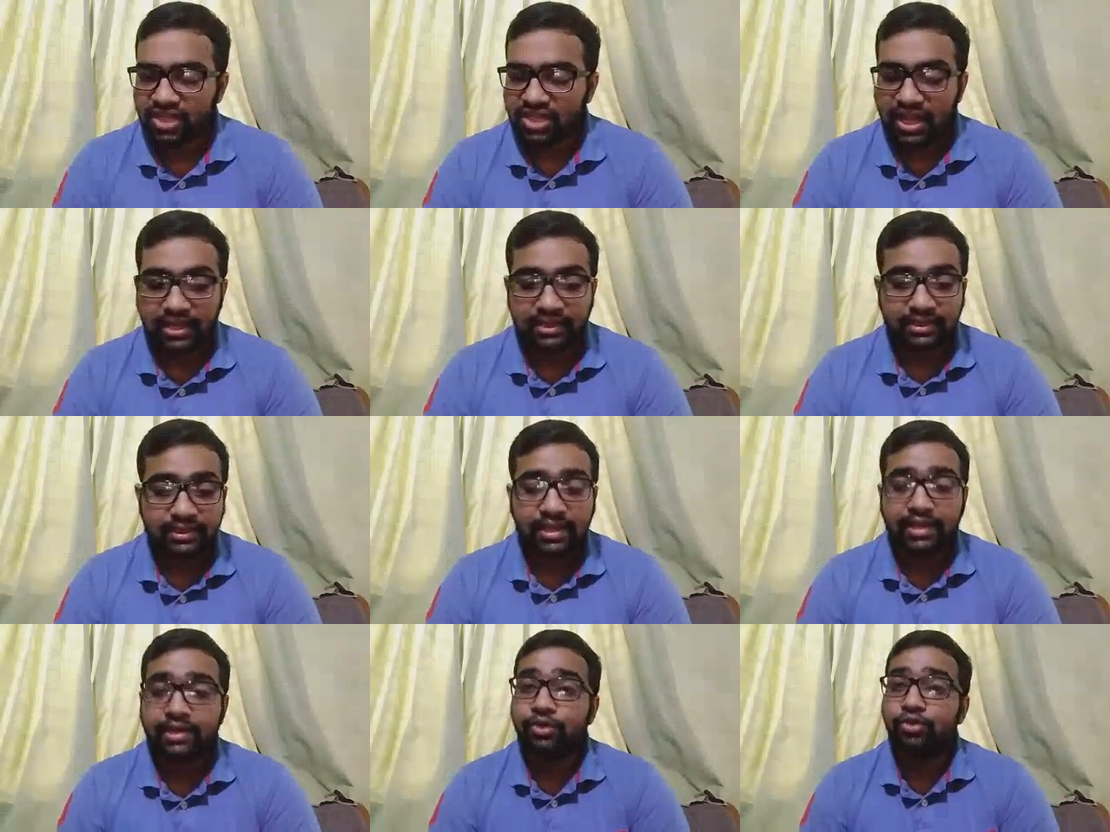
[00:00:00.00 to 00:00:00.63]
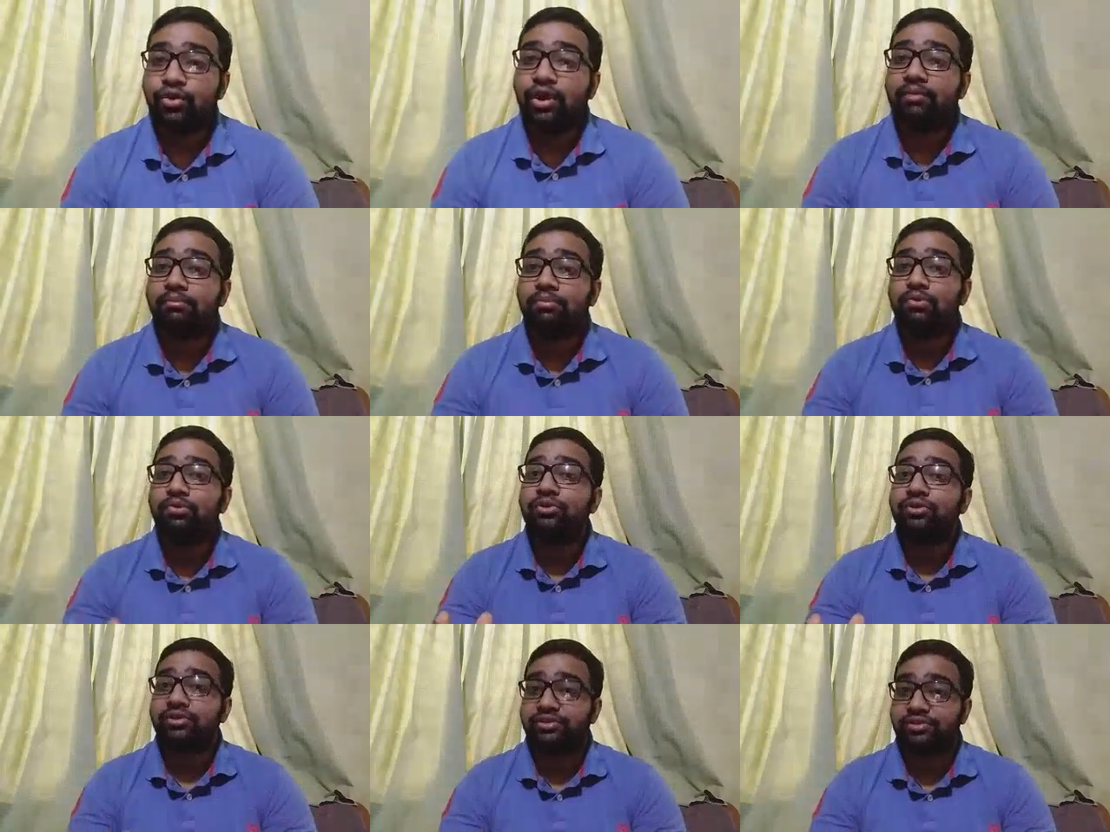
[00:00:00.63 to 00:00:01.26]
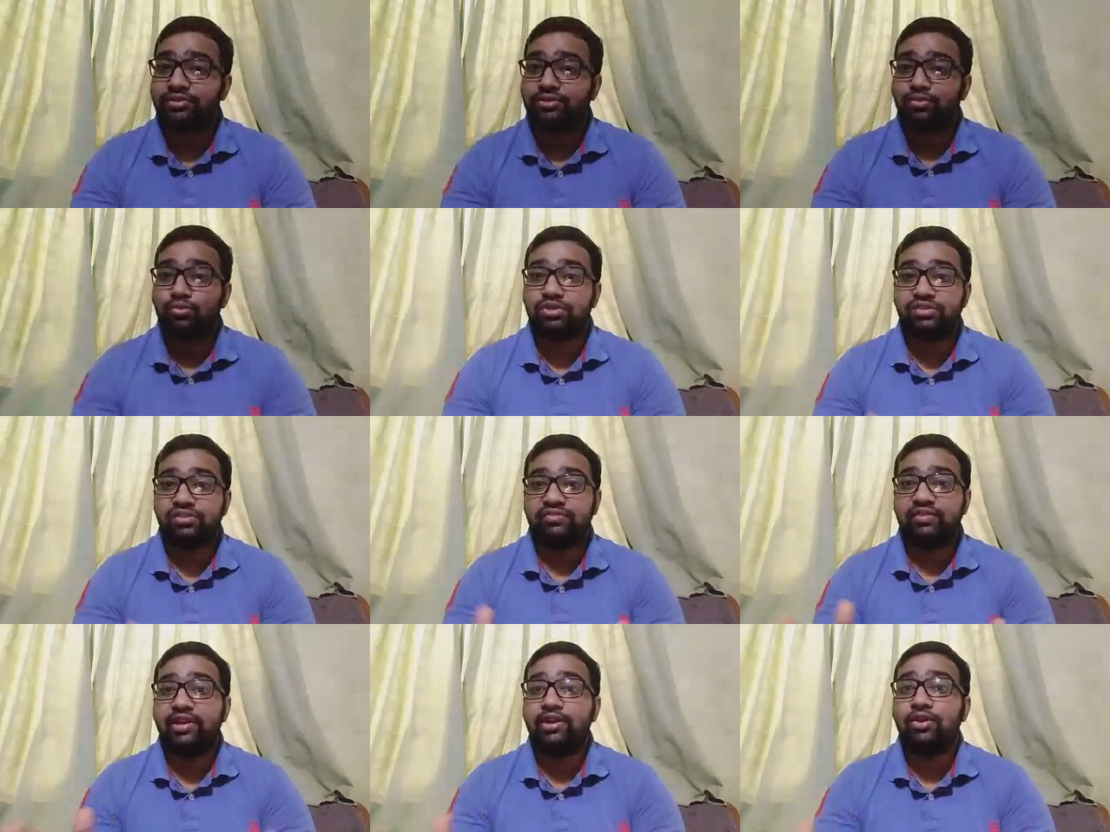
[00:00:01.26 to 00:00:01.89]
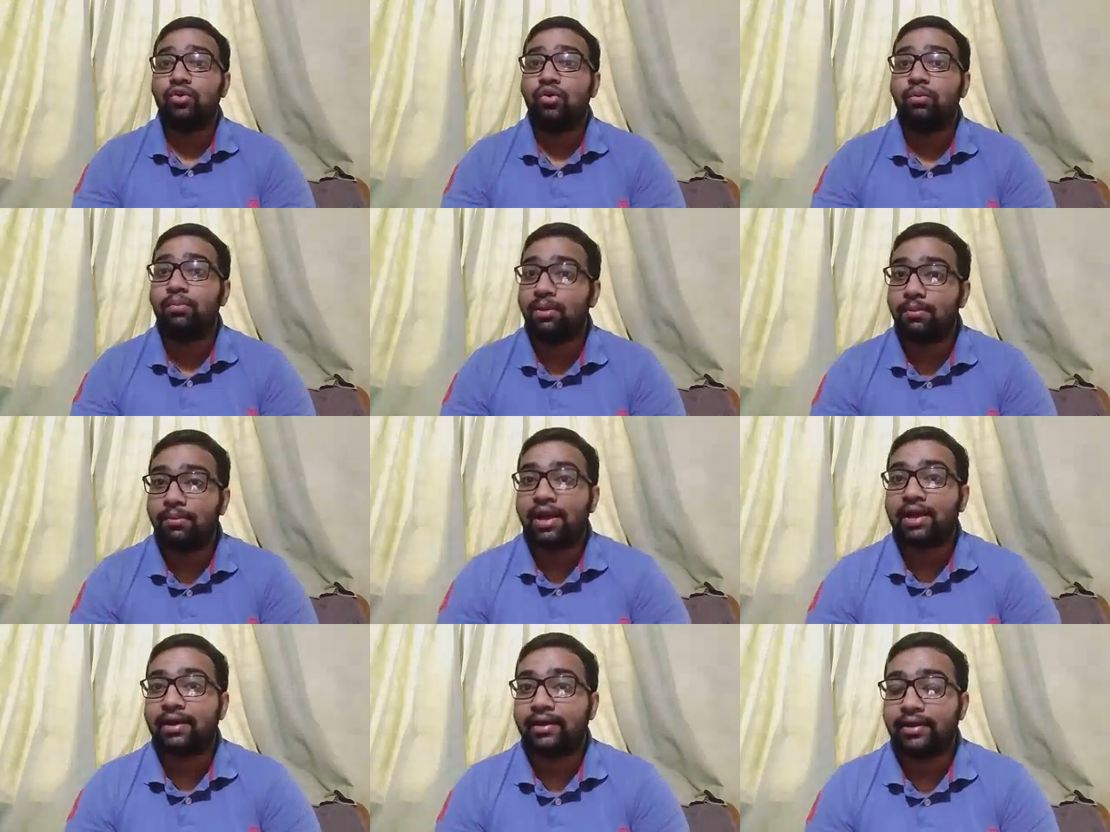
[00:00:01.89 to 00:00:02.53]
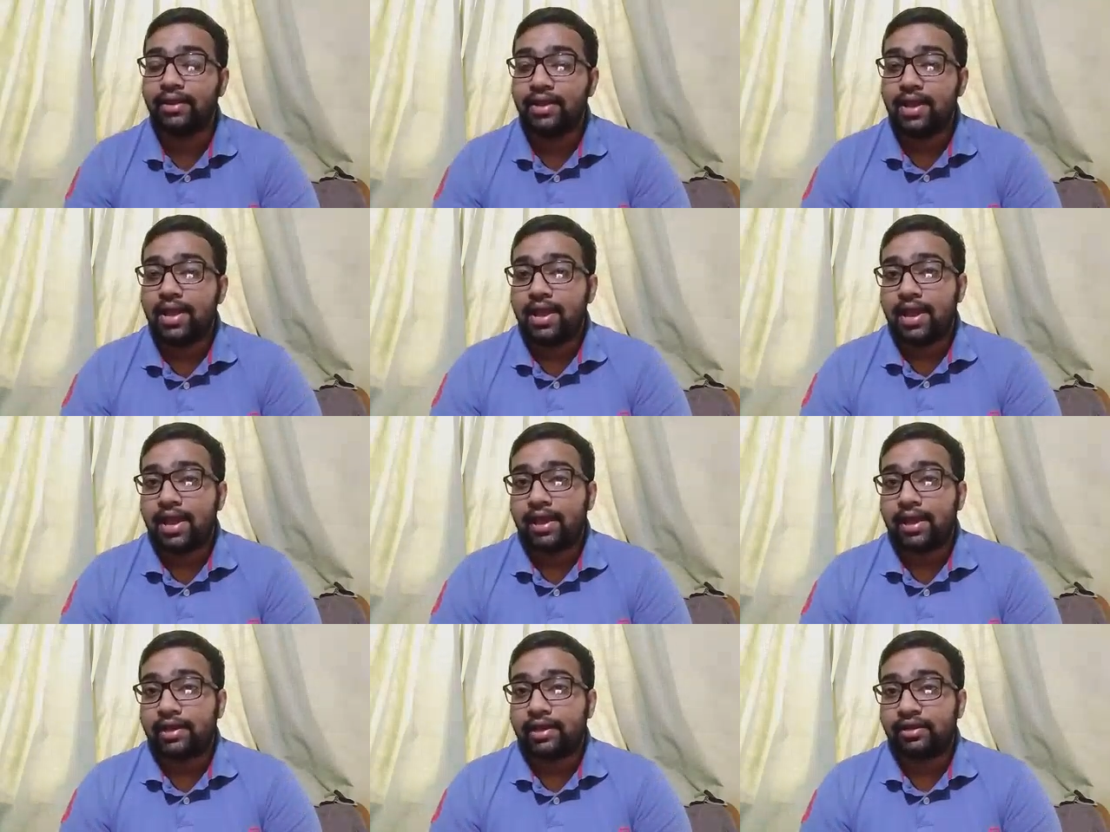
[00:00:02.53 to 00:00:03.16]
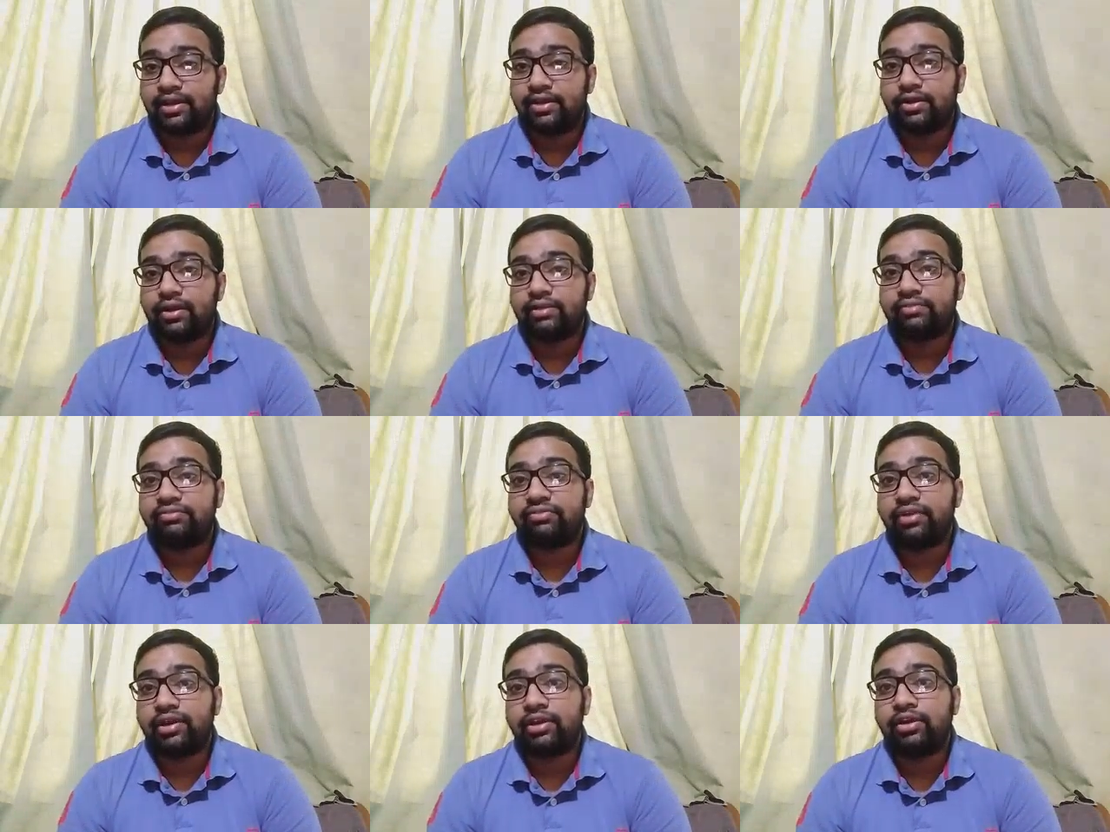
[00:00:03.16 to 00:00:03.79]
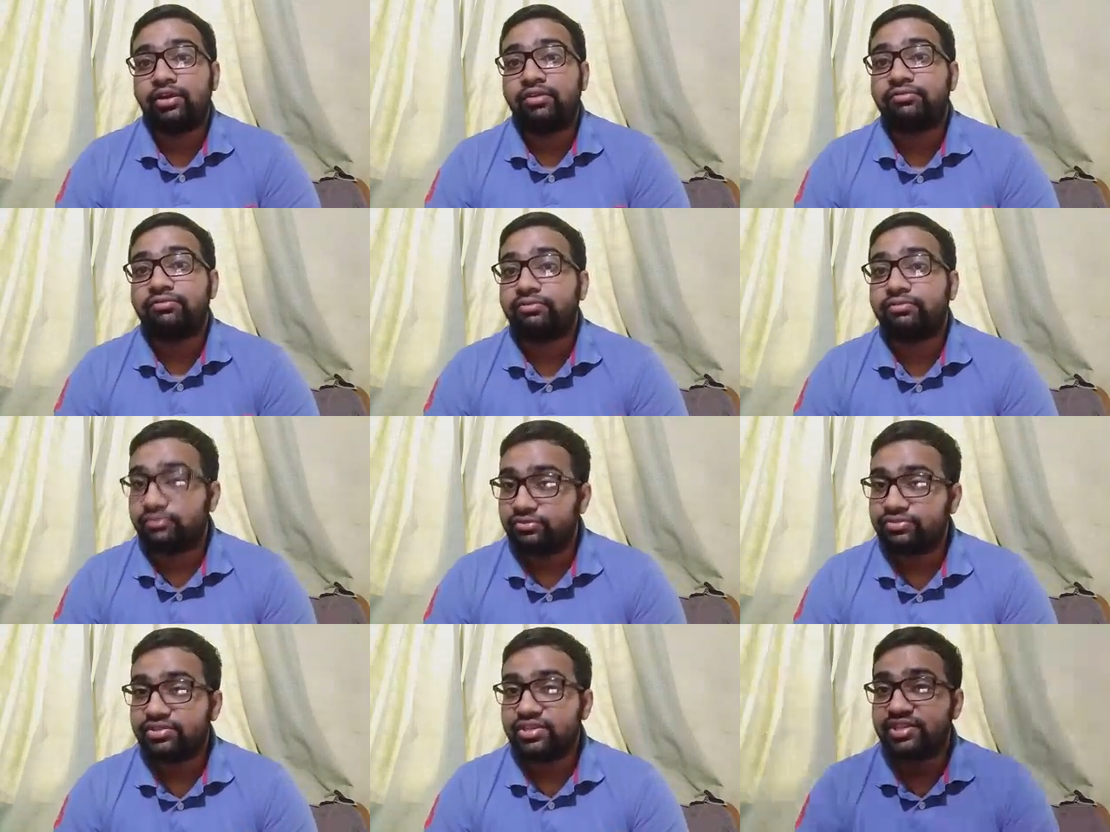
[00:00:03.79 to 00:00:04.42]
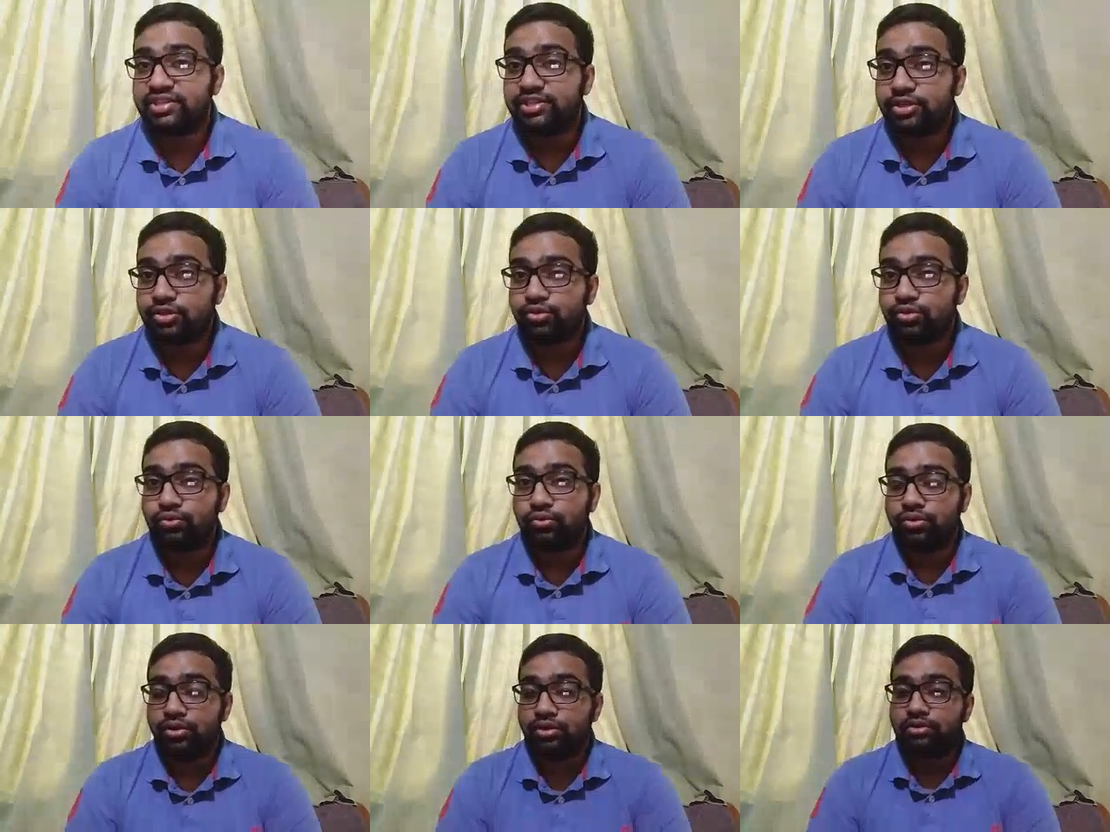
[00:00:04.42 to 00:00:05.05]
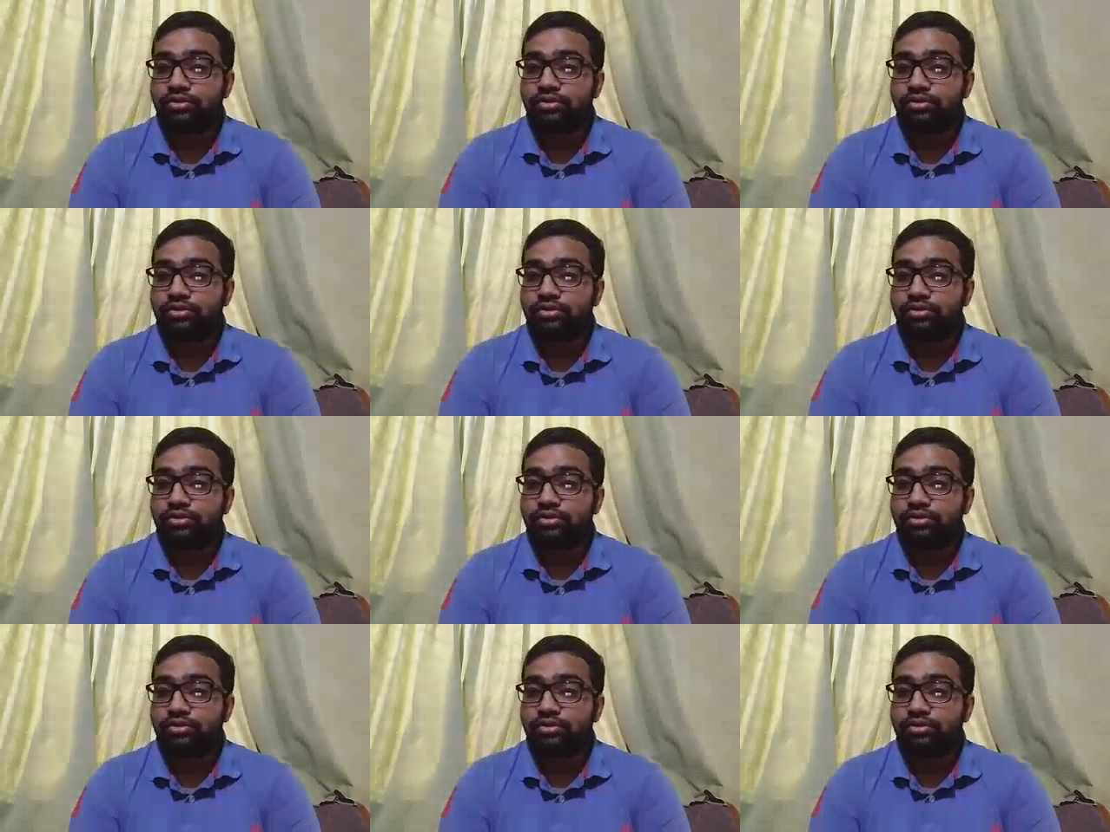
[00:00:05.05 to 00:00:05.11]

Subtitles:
and then you have Brutus, who was a very noble man and a great friend of Caesar too.